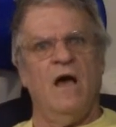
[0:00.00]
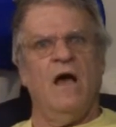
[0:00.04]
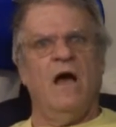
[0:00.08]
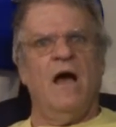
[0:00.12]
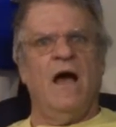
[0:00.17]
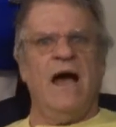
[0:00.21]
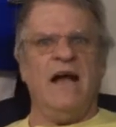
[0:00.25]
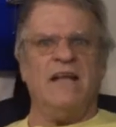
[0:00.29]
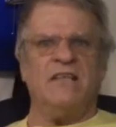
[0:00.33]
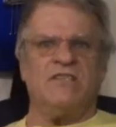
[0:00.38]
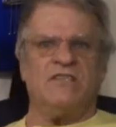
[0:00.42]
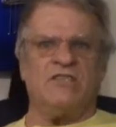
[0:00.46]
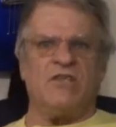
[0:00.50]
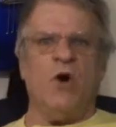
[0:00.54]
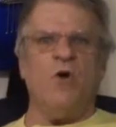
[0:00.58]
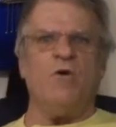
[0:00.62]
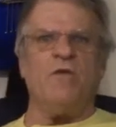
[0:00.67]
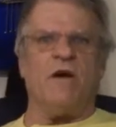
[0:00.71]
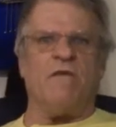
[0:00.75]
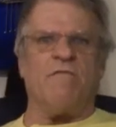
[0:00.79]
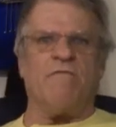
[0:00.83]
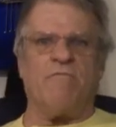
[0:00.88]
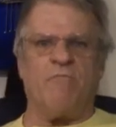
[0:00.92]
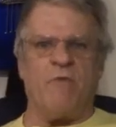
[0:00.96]
And so
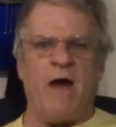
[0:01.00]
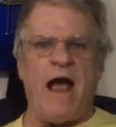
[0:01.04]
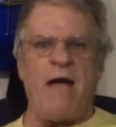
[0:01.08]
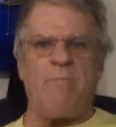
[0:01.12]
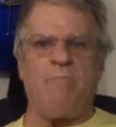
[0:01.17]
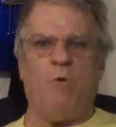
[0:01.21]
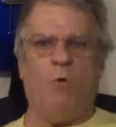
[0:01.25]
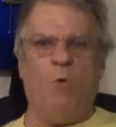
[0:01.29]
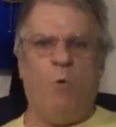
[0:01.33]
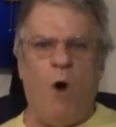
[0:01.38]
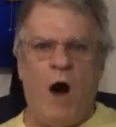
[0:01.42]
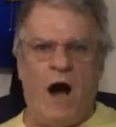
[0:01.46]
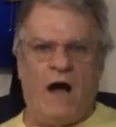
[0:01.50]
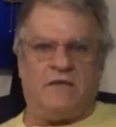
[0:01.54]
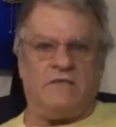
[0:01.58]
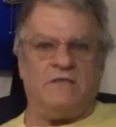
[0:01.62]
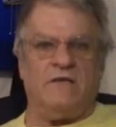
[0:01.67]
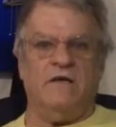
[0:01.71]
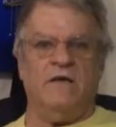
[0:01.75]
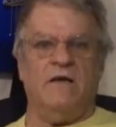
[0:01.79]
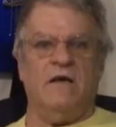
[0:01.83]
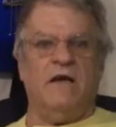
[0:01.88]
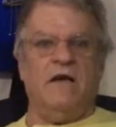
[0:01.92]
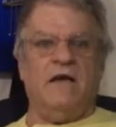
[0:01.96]
the what?
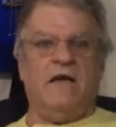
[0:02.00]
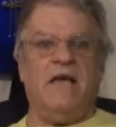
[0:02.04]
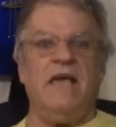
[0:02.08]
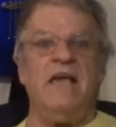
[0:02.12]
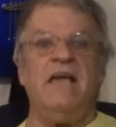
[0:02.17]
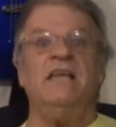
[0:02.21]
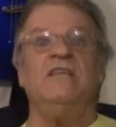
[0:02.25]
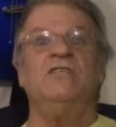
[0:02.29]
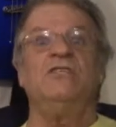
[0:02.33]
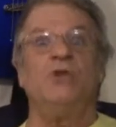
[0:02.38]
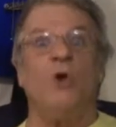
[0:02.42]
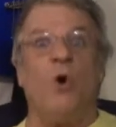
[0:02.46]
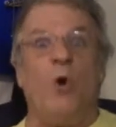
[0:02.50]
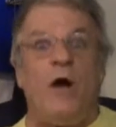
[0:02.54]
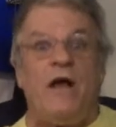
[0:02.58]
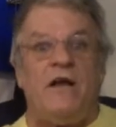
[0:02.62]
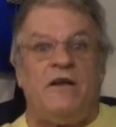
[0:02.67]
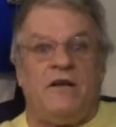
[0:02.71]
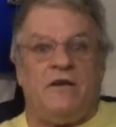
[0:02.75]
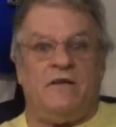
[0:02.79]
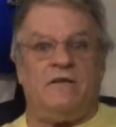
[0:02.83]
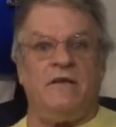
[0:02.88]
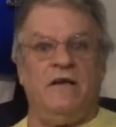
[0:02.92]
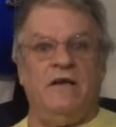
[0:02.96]
He
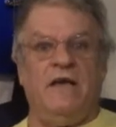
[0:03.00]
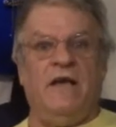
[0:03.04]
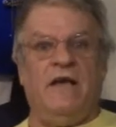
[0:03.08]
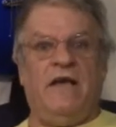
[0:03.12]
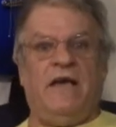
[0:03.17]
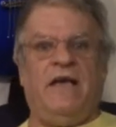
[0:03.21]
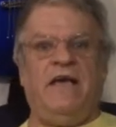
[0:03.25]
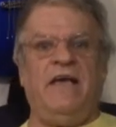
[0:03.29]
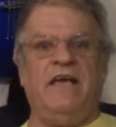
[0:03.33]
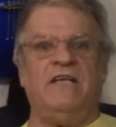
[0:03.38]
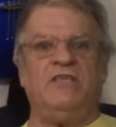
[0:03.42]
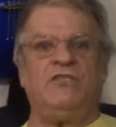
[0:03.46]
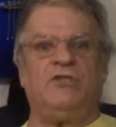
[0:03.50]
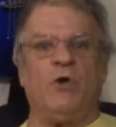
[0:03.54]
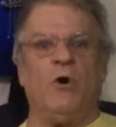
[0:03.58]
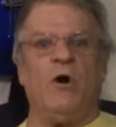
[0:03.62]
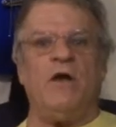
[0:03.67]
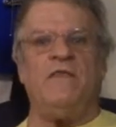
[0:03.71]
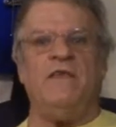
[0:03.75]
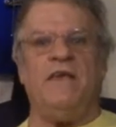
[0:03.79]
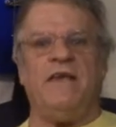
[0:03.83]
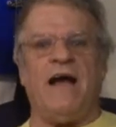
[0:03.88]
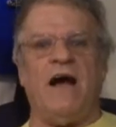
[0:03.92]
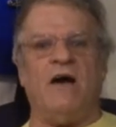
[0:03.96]
enjoyed it. He
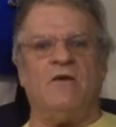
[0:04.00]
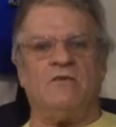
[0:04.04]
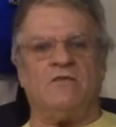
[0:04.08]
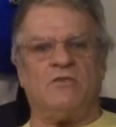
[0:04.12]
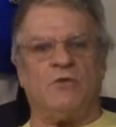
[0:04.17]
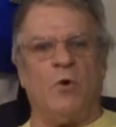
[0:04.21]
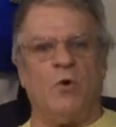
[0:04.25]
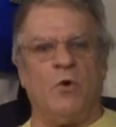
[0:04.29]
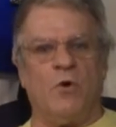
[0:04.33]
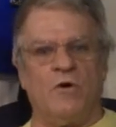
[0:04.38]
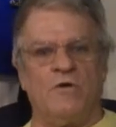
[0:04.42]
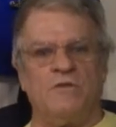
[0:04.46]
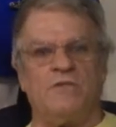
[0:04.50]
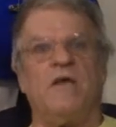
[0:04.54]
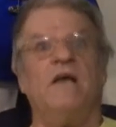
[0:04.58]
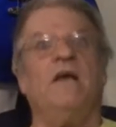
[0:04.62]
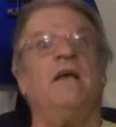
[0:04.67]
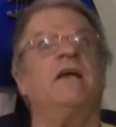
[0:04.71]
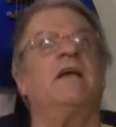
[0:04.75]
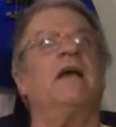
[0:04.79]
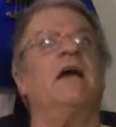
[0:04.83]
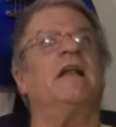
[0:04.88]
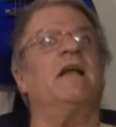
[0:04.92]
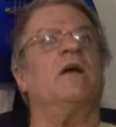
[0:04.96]
enjoyed the outdoors,
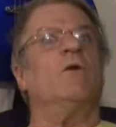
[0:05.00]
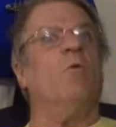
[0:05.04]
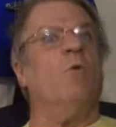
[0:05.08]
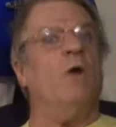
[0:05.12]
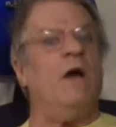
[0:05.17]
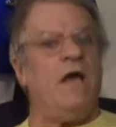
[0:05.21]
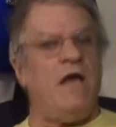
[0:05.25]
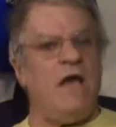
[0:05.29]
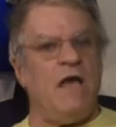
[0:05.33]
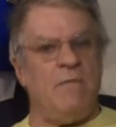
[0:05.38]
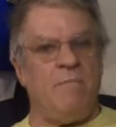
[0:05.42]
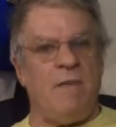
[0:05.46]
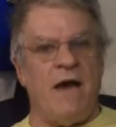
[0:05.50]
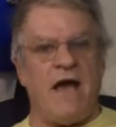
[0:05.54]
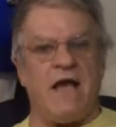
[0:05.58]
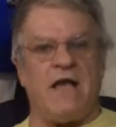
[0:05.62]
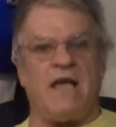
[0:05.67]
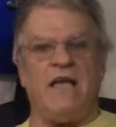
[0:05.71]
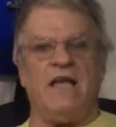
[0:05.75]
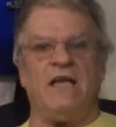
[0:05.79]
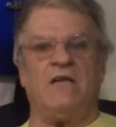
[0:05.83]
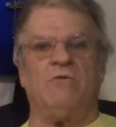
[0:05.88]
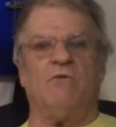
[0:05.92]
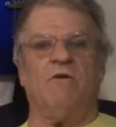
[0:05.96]
getting way
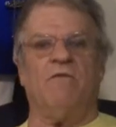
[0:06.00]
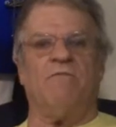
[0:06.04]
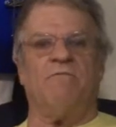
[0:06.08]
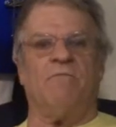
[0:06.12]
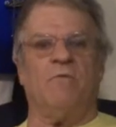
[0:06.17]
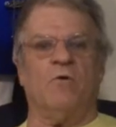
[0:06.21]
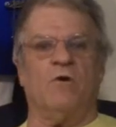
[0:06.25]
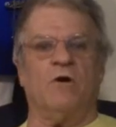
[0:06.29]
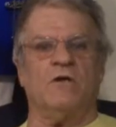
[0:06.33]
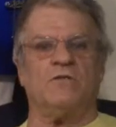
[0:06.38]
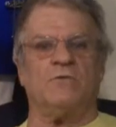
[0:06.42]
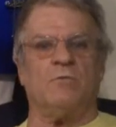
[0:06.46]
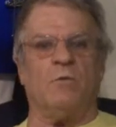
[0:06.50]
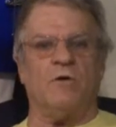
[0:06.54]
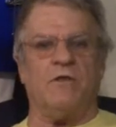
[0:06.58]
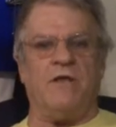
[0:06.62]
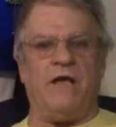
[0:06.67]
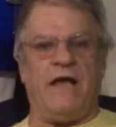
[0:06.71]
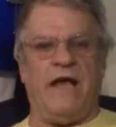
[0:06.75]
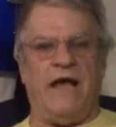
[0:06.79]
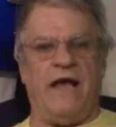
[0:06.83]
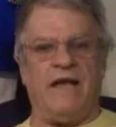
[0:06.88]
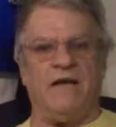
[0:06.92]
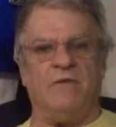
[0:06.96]
back into a forest where
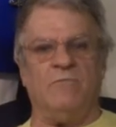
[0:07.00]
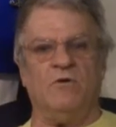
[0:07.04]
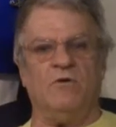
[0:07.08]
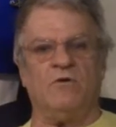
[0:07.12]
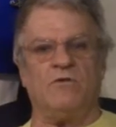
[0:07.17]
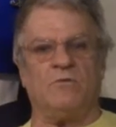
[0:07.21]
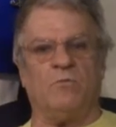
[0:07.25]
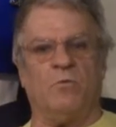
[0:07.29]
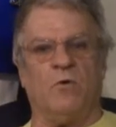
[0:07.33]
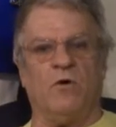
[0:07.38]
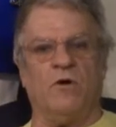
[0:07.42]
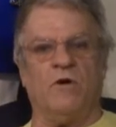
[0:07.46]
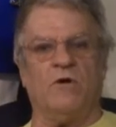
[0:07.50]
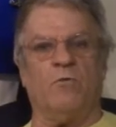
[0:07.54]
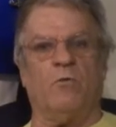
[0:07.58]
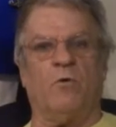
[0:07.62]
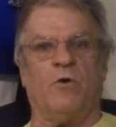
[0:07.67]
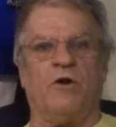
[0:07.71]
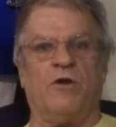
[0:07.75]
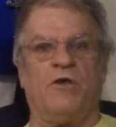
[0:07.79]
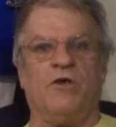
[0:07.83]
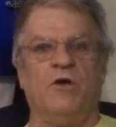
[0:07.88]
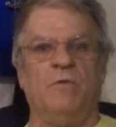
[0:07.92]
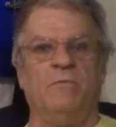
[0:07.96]
the animals were and
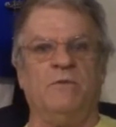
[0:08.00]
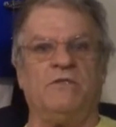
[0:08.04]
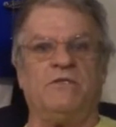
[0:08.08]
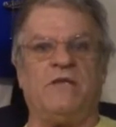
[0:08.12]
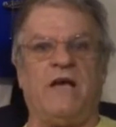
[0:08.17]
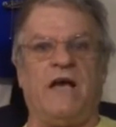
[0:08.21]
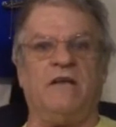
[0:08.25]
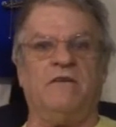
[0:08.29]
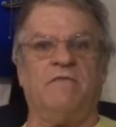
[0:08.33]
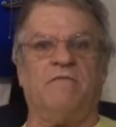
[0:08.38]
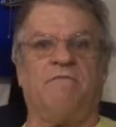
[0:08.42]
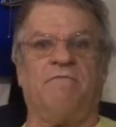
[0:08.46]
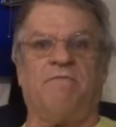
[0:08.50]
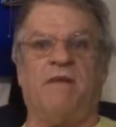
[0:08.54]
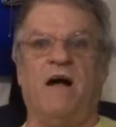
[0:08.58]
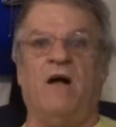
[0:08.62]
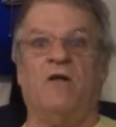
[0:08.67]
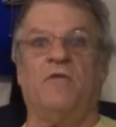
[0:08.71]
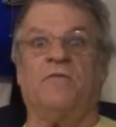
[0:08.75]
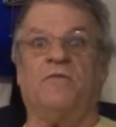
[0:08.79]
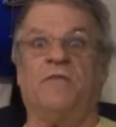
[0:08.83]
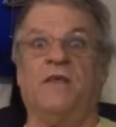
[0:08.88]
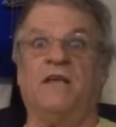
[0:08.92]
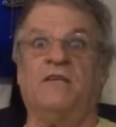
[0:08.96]
where humans hadn't
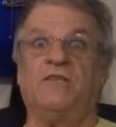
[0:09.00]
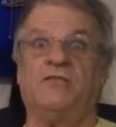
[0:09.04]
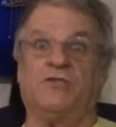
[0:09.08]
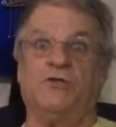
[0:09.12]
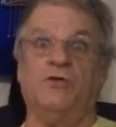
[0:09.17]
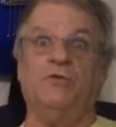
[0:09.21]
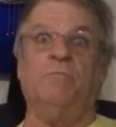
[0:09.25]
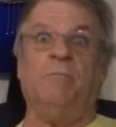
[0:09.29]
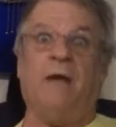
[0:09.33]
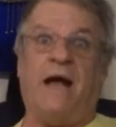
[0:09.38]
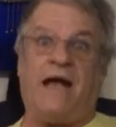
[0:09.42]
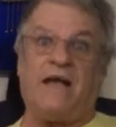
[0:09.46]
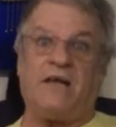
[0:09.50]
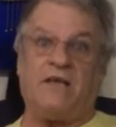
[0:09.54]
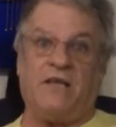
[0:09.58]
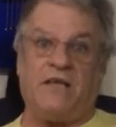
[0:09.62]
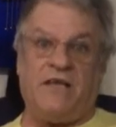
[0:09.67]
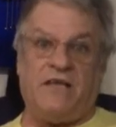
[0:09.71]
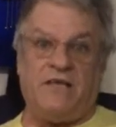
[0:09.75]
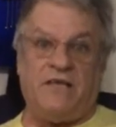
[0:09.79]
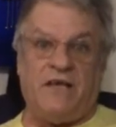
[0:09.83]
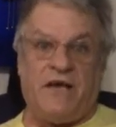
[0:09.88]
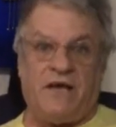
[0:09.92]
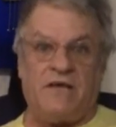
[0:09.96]
fouled things too
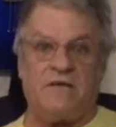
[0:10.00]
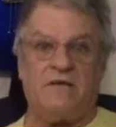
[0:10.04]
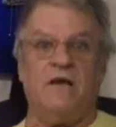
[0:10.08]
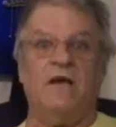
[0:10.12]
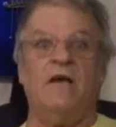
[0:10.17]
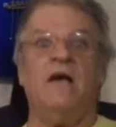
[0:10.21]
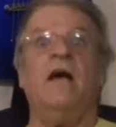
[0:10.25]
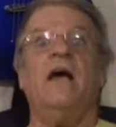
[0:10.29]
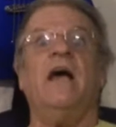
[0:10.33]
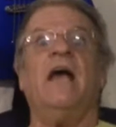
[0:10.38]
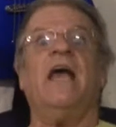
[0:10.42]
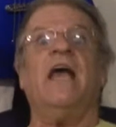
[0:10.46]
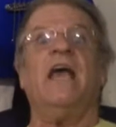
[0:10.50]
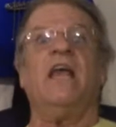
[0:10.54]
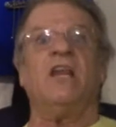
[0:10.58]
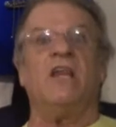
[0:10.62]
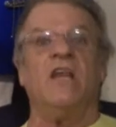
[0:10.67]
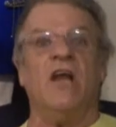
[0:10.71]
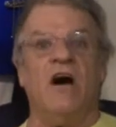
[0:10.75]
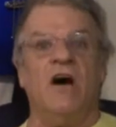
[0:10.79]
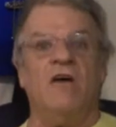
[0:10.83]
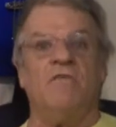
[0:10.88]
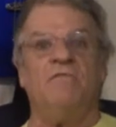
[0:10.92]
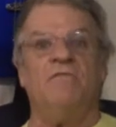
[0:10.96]
badly yet. He
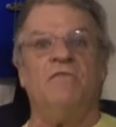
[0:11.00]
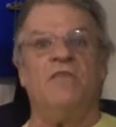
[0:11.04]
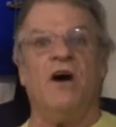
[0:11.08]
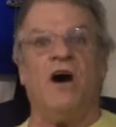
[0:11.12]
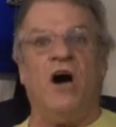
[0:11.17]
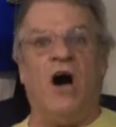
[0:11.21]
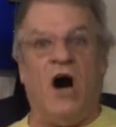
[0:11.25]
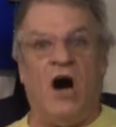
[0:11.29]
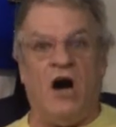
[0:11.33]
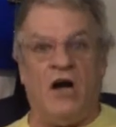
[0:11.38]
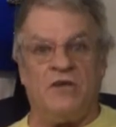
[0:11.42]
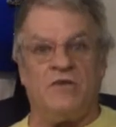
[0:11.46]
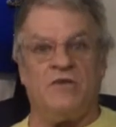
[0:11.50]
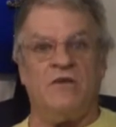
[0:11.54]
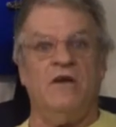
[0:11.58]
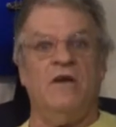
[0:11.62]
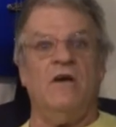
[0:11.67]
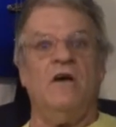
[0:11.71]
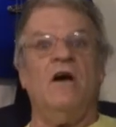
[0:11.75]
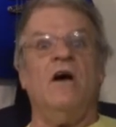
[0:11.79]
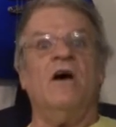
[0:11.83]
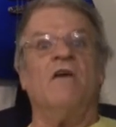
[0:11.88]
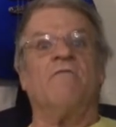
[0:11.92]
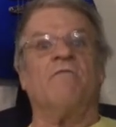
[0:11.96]
loved the hunt.
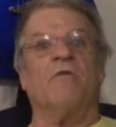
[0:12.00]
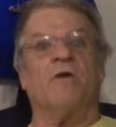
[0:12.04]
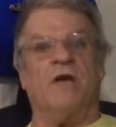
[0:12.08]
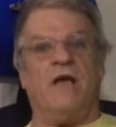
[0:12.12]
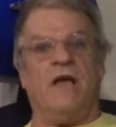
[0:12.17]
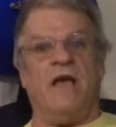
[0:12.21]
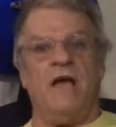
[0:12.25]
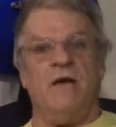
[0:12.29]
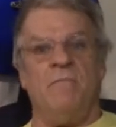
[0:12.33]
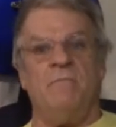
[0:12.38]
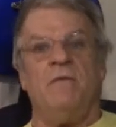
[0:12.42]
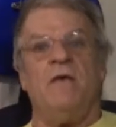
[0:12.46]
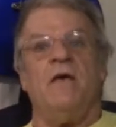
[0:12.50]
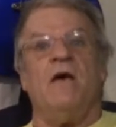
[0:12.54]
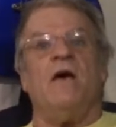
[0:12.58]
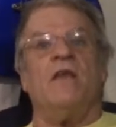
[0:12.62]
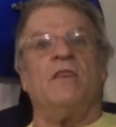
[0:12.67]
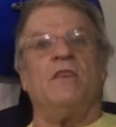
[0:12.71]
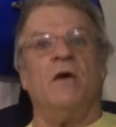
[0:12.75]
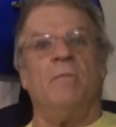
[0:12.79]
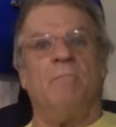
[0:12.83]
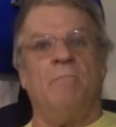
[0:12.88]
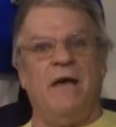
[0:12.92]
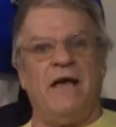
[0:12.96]
For him,
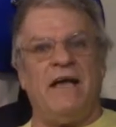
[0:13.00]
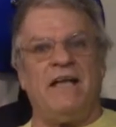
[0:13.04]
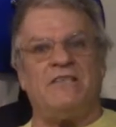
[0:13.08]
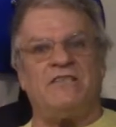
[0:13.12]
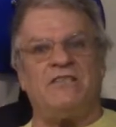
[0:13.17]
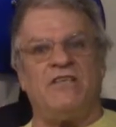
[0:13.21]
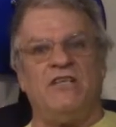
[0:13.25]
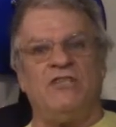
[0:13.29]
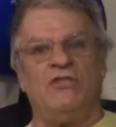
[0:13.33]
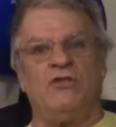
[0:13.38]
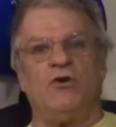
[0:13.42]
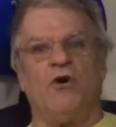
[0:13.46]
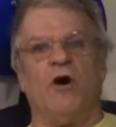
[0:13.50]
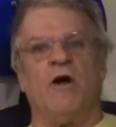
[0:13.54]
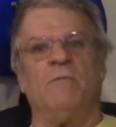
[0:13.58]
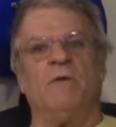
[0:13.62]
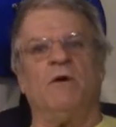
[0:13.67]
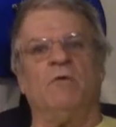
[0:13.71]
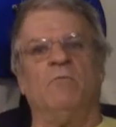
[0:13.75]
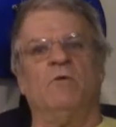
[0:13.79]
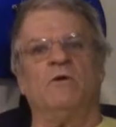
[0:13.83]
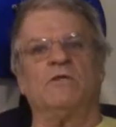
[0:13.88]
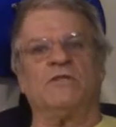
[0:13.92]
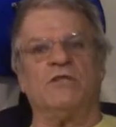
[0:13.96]
the biggest
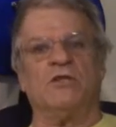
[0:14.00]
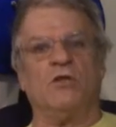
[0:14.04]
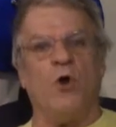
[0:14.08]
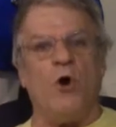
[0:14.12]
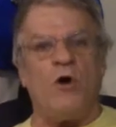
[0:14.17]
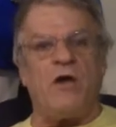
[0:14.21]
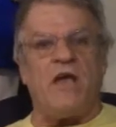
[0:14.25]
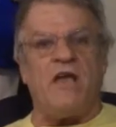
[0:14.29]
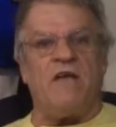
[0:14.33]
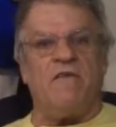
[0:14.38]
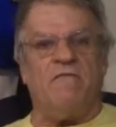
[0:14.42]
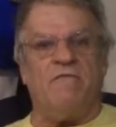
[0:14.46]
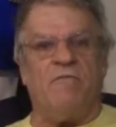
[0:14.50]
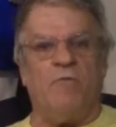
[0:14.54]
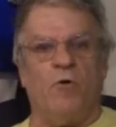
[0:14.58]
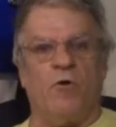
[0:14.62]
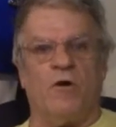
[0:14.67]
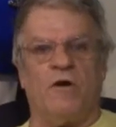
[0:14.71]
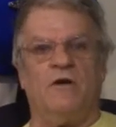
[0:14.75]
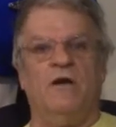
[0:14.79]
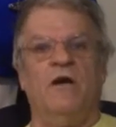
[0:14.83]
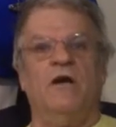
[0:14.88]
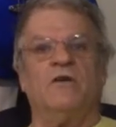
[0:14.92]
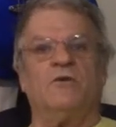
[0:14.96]
enjoyment was looking
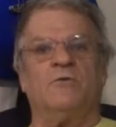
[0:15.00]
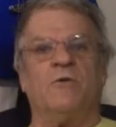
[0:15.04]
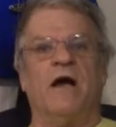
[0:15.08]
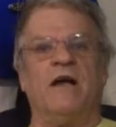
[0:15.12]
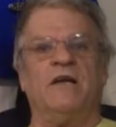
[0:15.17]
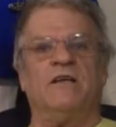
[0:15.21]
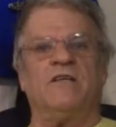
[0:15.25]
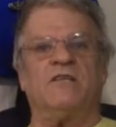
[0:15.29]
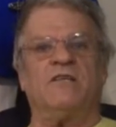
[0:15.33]
for it, trying to